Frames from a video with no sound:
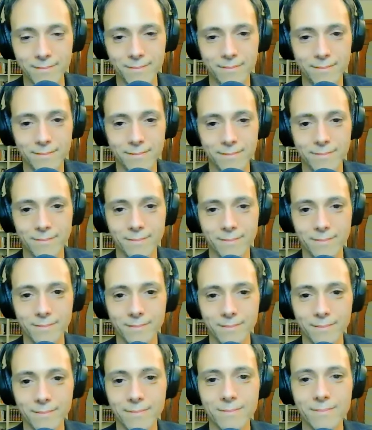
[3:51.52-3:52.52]

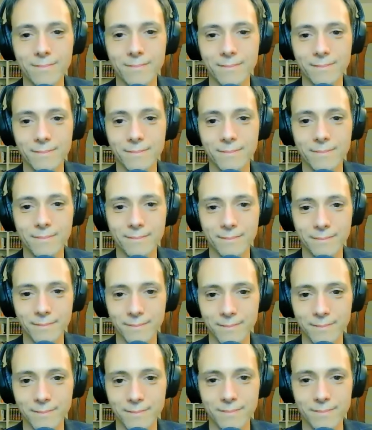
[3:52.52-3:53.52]

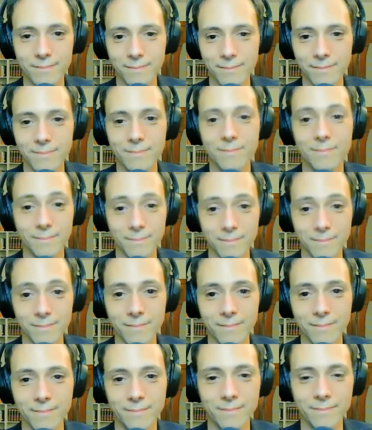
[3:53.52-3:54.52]

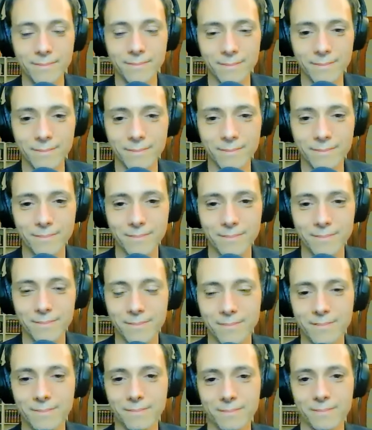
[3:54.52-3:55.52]

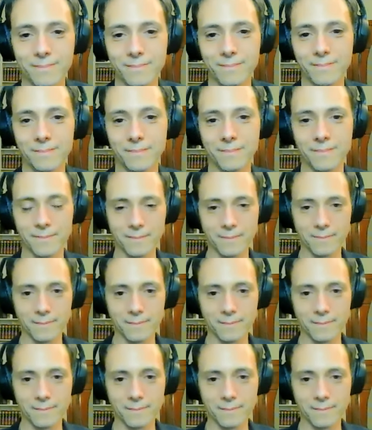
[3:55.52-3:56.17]
No words are spoken by the person on screen.